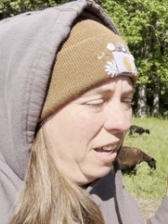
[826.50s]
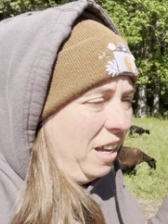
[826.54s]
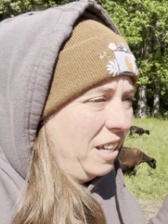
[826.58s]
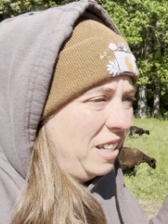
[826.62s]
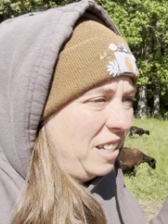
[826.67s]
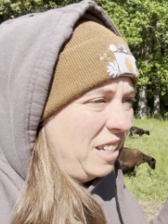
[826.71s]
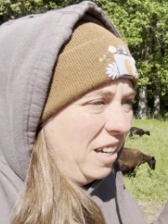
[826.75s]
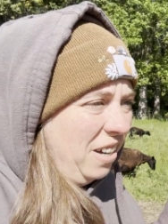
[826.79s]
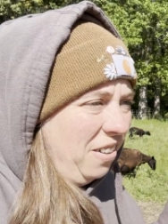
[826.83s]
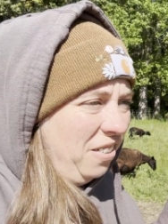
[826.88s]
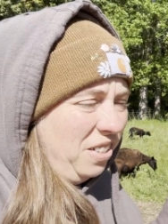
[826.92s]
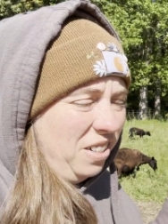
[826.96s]

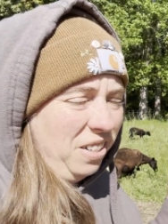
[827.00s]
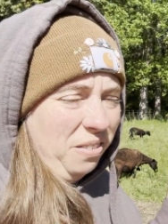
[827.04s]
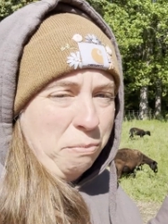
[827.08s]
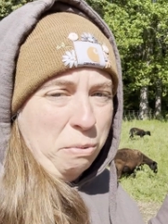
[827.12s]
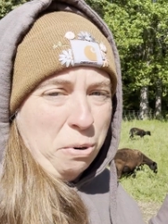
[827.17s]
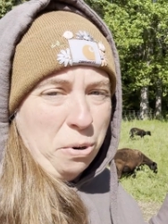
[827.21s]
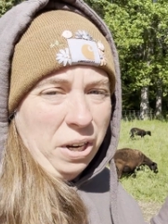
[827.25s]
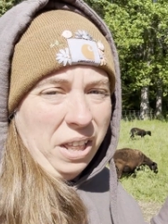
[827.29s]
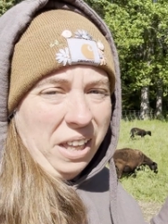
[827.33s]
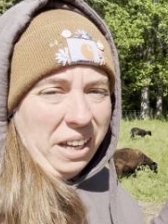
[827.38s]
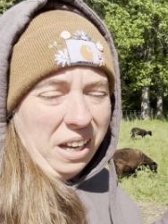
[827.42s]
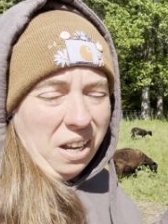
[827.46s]
down to
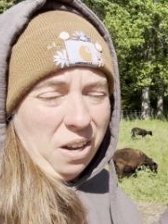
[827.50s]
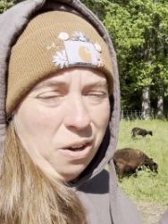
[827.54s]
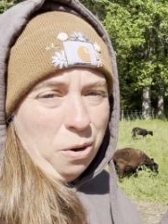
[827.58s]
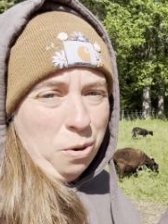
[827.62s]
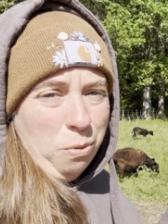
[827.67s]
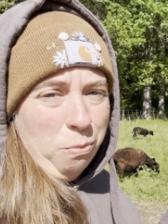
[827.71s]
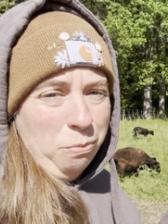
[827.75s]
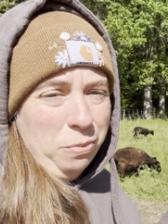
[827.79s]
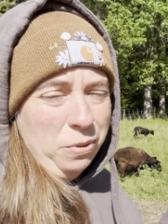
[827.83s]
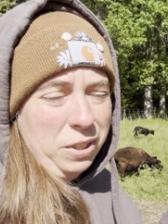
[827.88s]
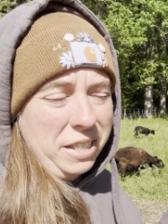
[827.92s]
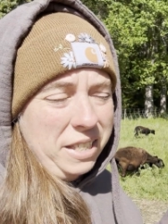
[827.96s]
more like a
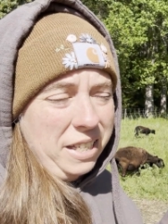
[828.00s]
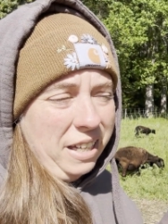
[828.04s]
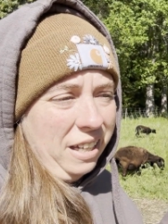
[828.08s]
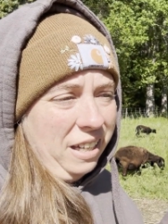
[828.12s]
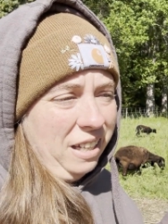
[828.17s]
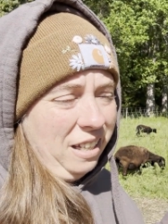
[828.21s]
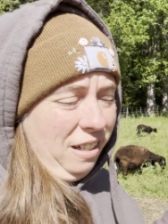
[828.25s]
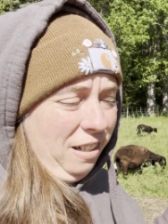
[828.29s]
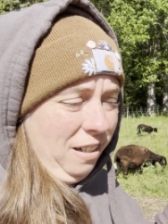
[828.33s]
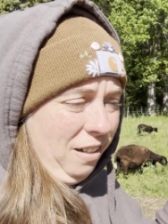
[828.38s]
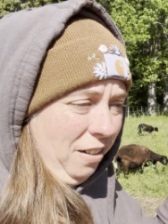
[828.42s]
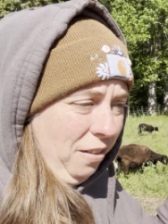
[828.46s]

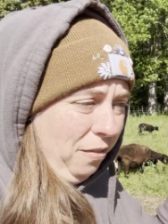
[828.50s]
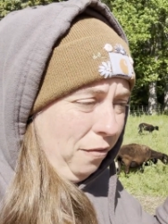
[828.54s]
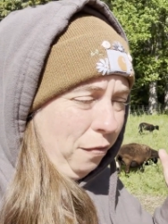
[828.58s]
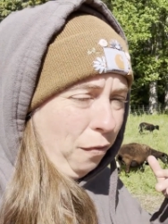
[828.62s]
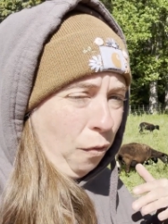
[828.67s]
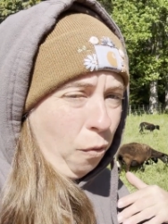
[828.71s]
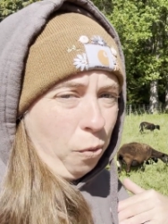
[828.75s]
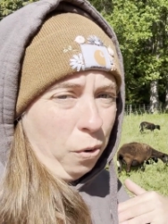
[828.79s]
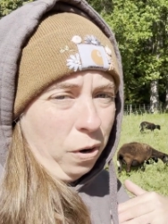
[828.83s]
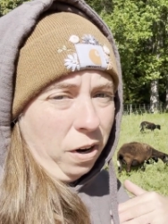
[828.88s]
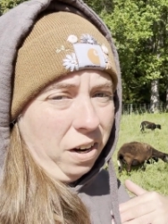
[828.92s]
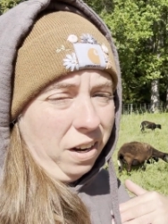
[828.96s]
homestead
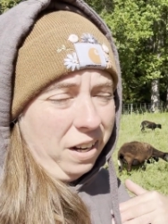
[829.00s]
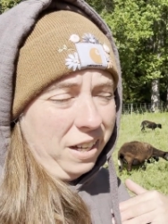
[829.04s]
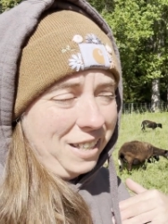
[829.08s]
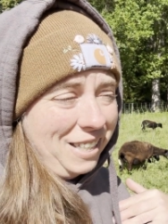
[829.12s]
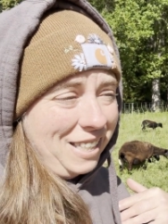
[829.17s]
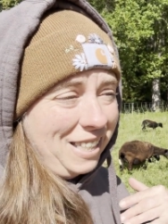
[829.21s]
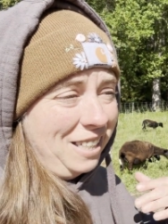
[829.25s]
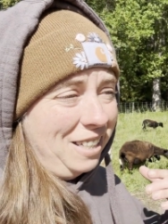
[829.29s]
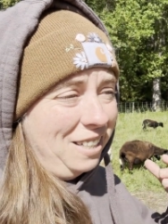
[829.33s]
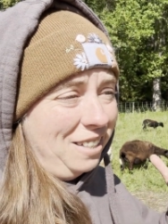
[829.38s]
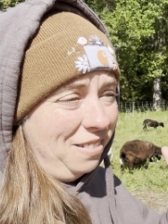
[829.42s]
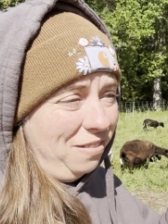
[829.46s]
for
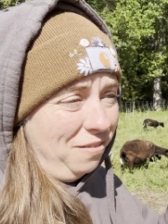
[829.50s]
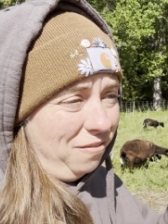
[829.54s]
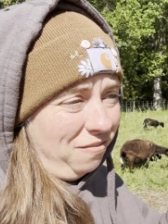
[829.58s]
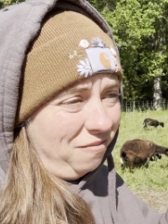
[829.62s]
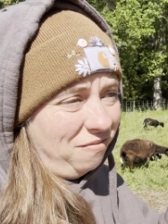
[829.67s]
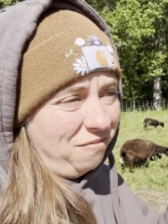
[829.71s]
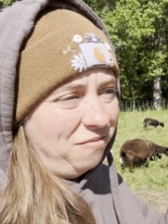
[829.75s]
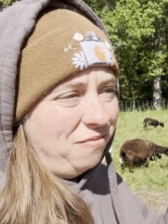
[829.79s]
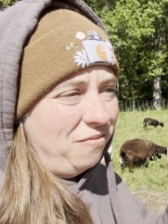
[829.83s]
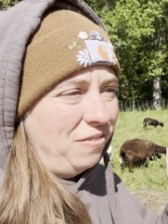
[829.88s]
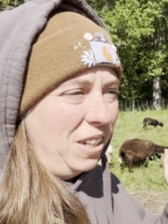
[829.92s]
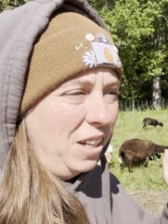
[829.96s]
us and,
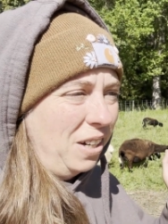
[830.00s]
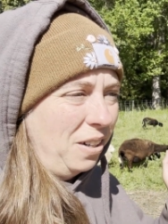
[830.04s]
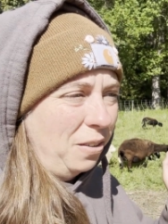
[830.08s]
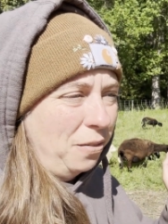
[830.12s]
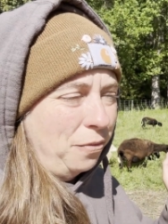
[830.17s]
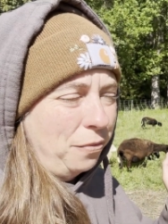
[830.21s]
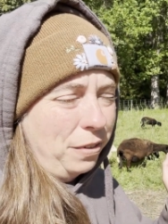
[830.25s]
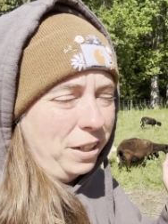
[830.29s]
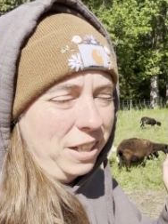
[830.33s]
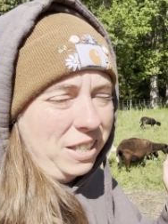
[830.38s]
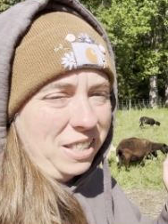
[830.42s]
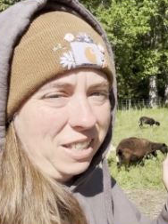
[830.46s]

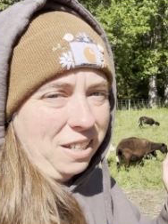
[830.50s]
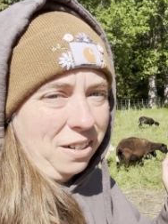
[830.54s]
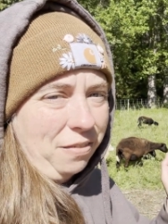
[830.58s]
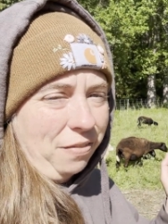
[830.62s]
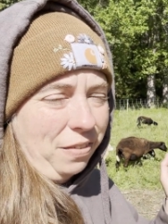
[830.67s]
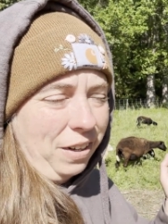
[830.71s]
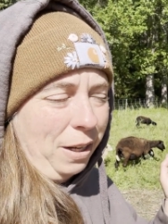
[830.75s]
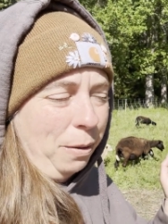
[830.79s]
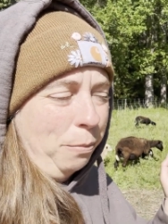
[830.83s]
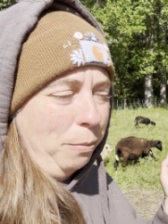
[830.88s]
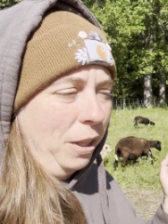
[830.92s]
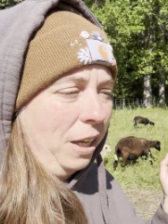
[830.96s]
friends and
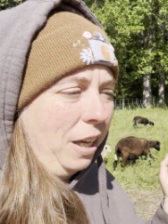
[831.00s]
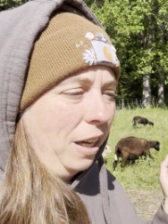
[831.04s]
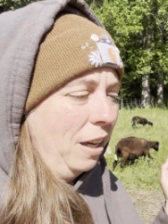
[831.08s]
family